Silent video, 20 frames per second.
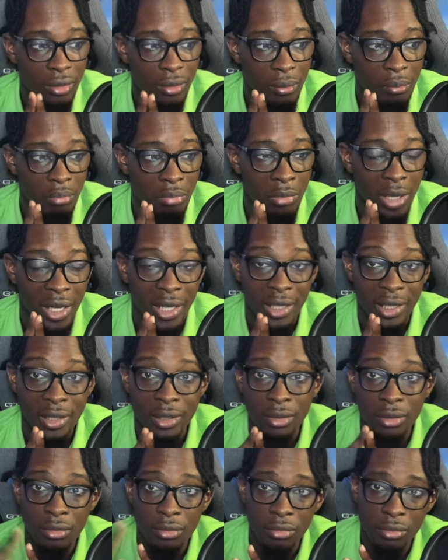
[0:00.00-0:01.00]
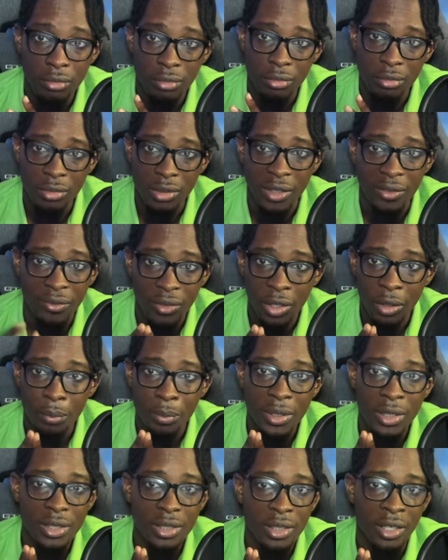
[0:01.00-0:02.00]
my
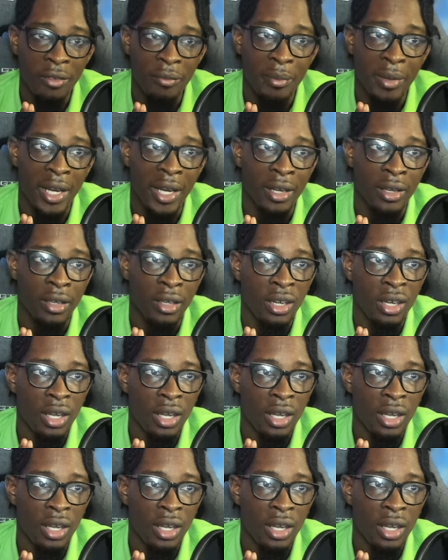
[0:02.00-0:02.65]
DVRP stuff back,